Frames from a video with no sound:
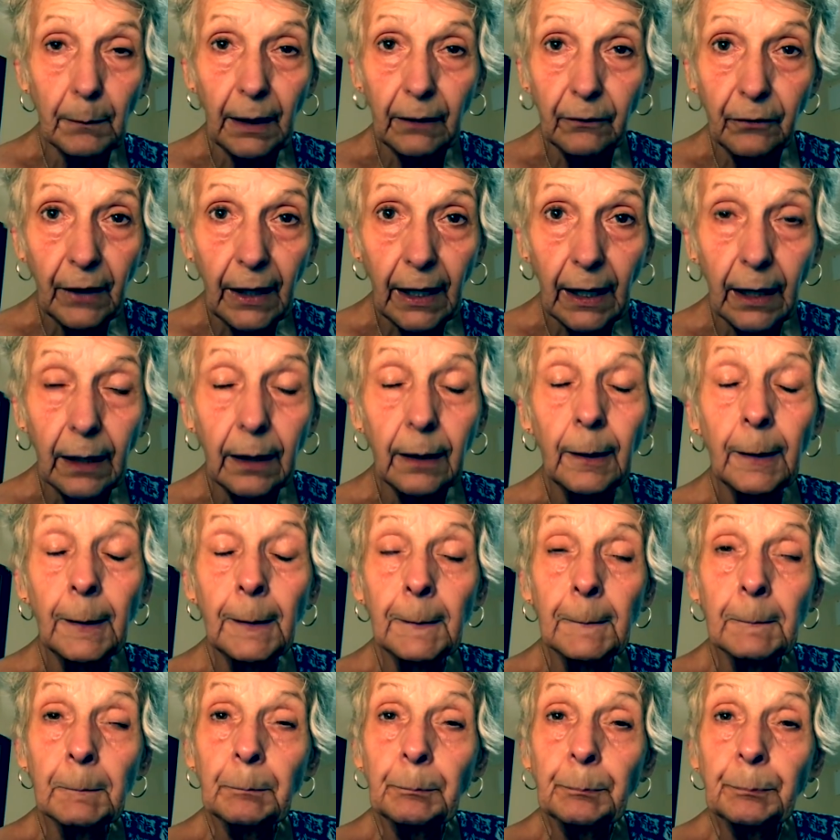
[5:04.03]
my van.
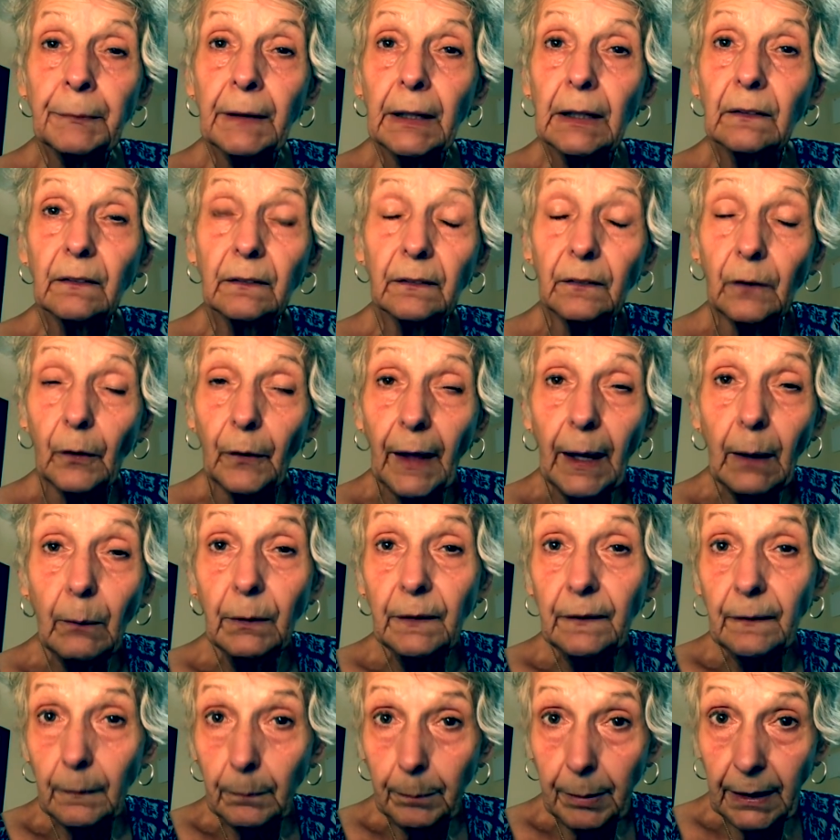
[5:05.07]
So that
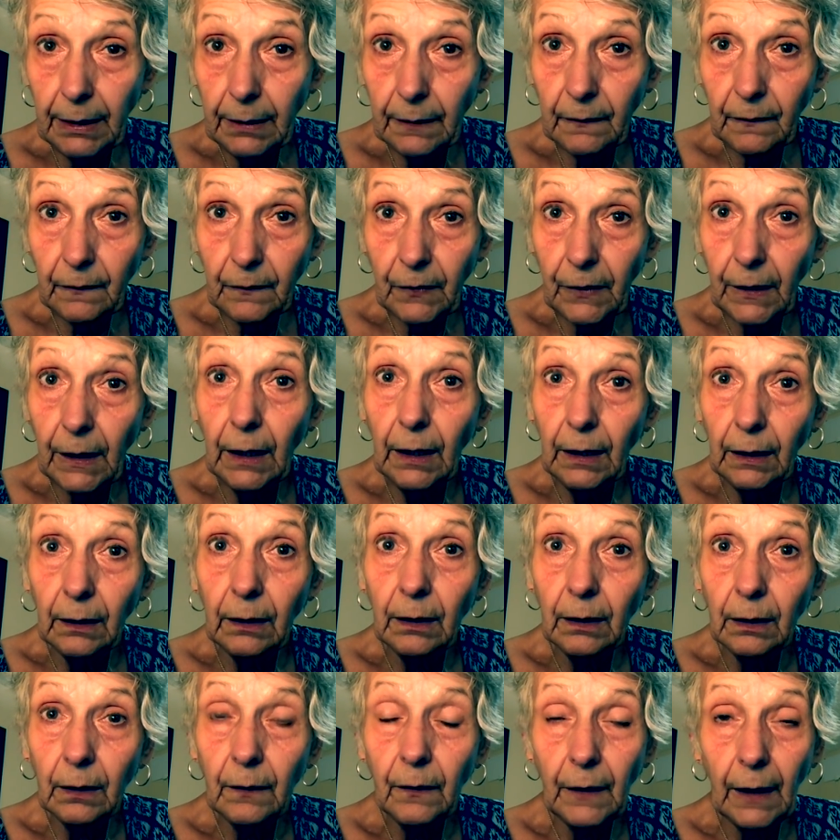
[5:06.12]
was the biggest
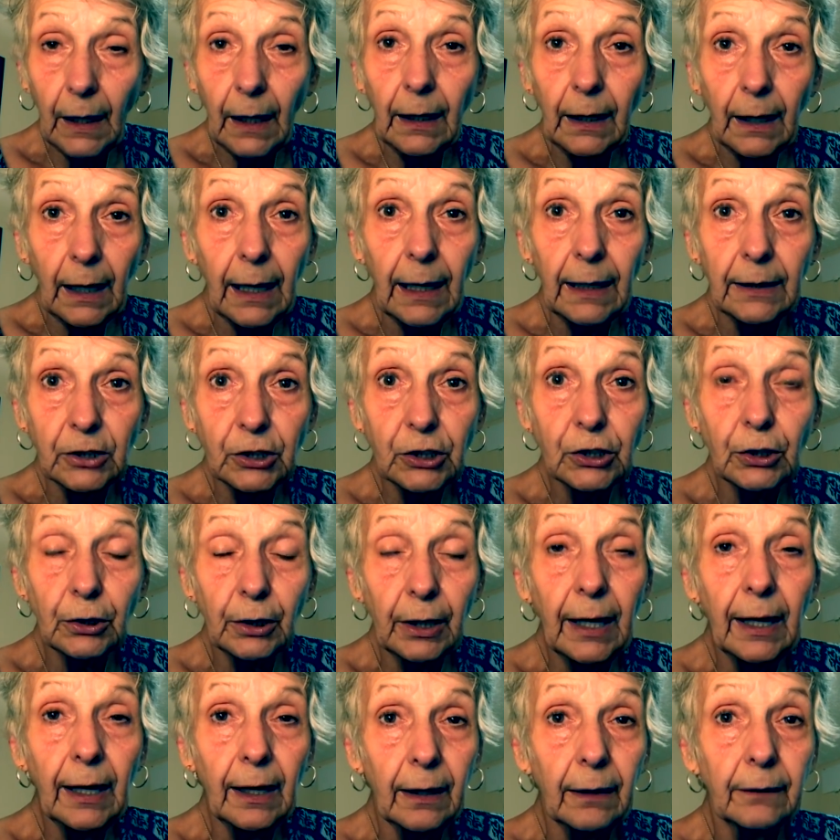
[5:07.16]
thing that I
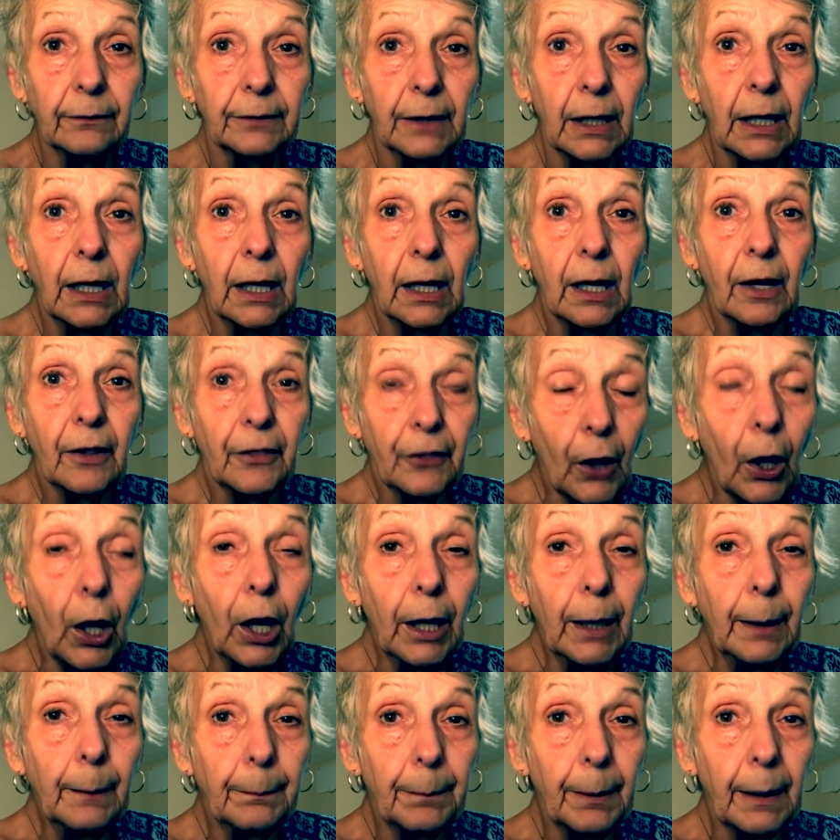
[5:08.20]
should have
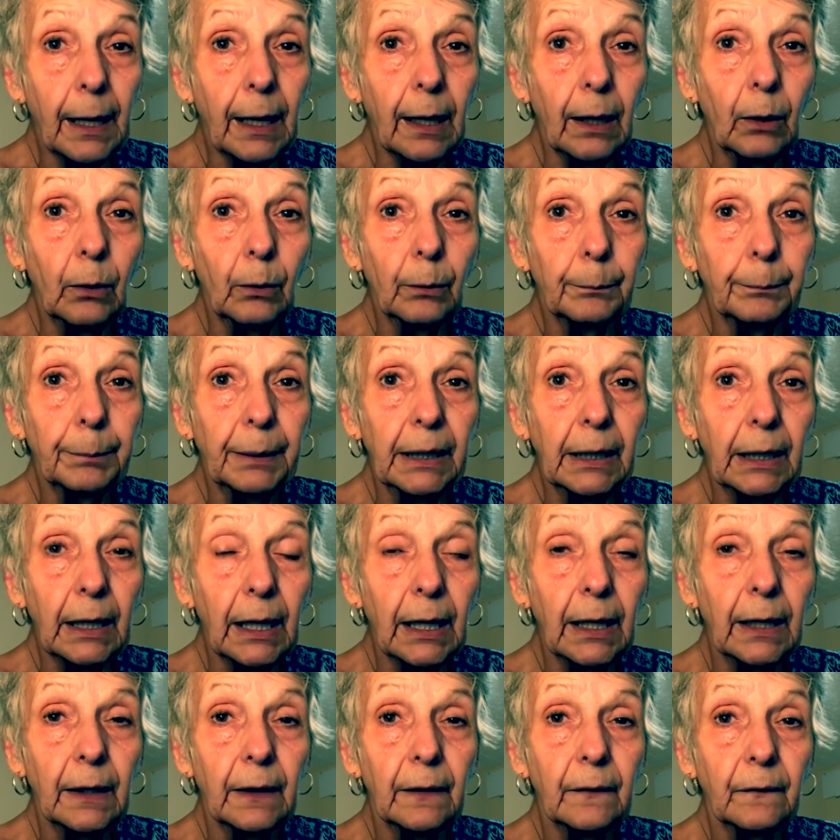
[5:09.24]
thought about,
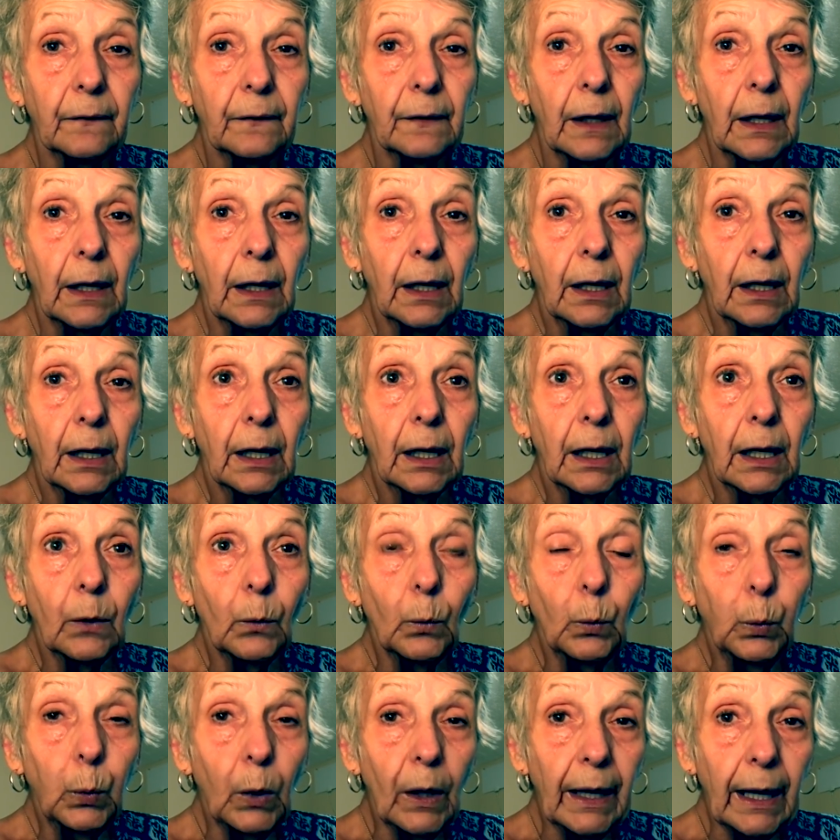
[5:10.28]
because
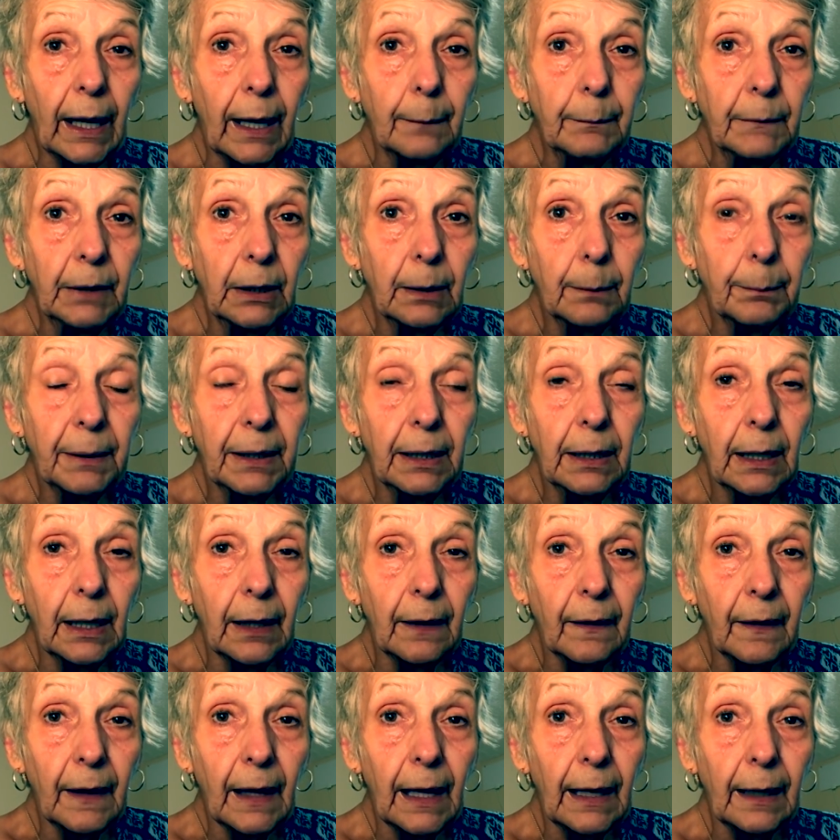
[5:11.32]
when I'm going to be
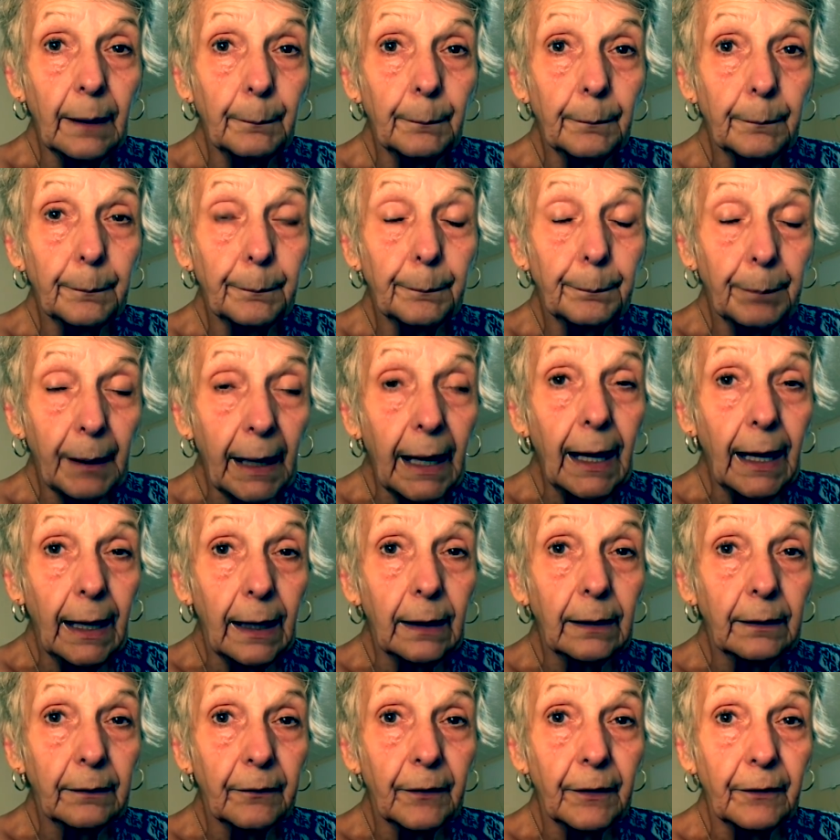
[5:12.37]
in that
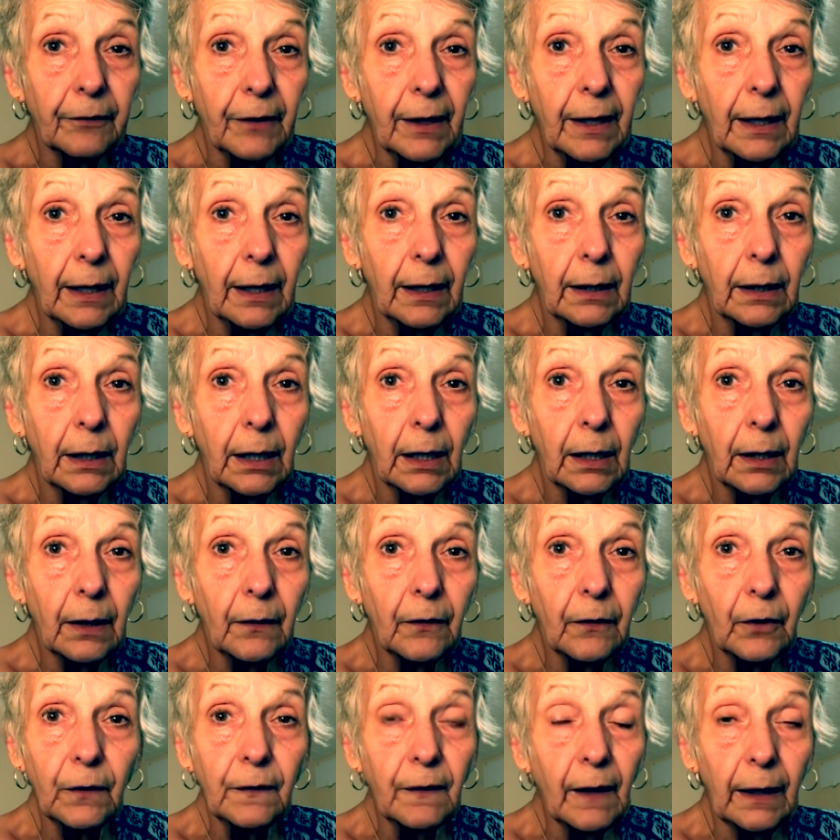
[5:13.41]
back of the van,
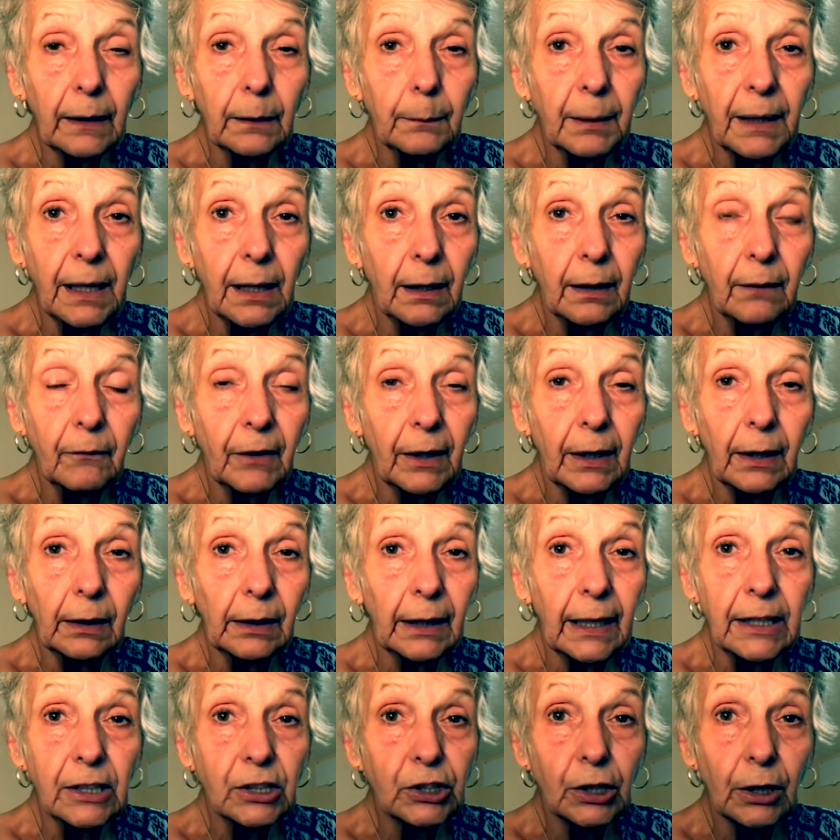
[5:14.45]
there's not going to be any
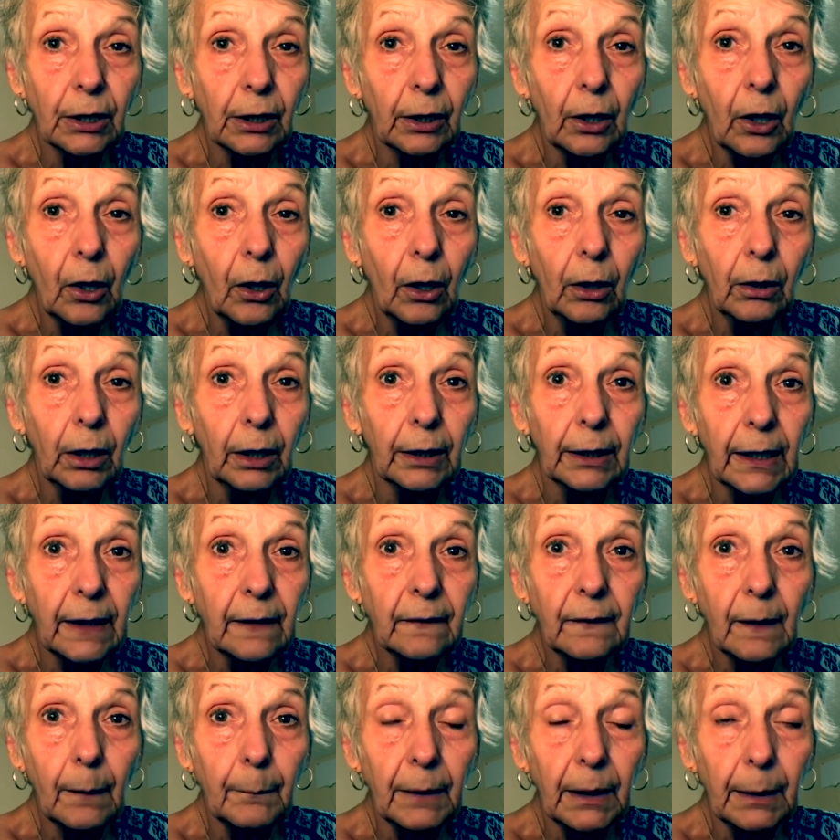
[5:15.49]
ventilation at all
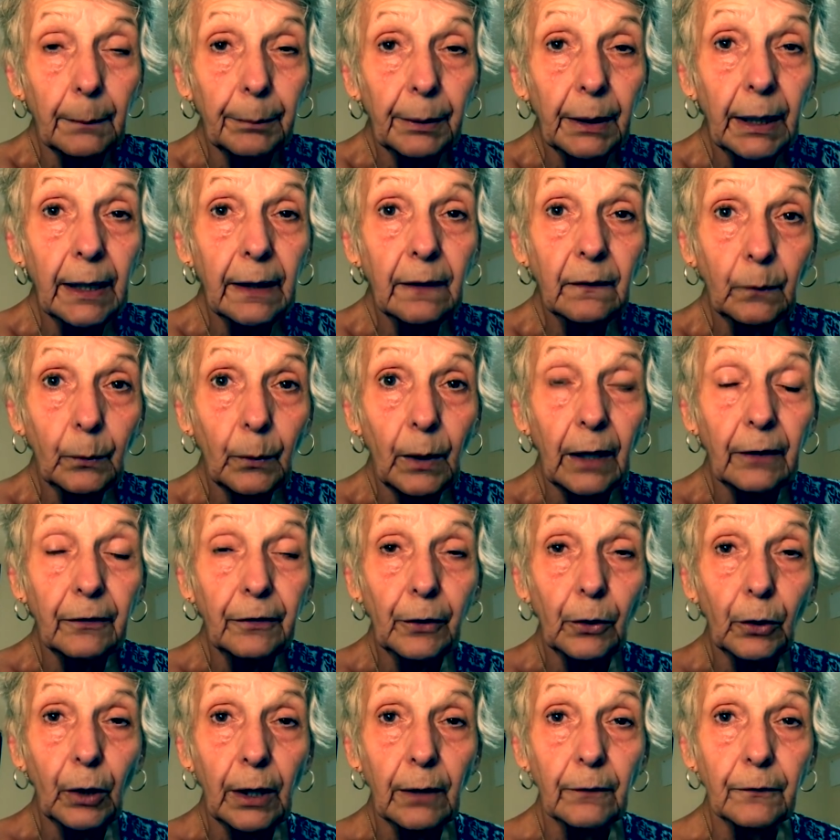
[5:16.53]
unless I'm in a place where I
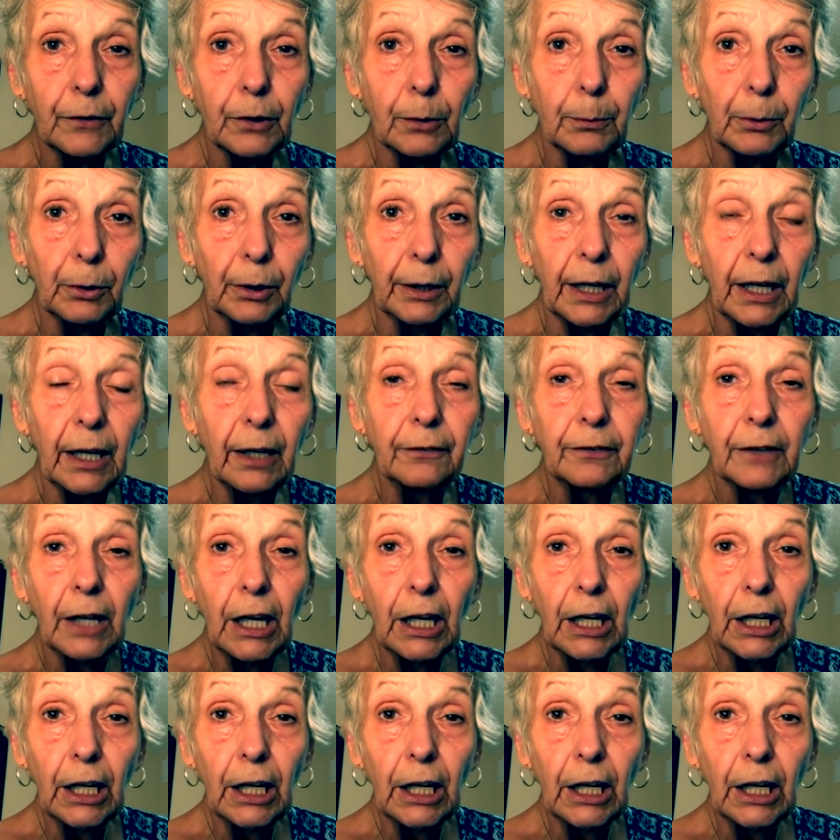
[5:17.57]
feel comfortable enough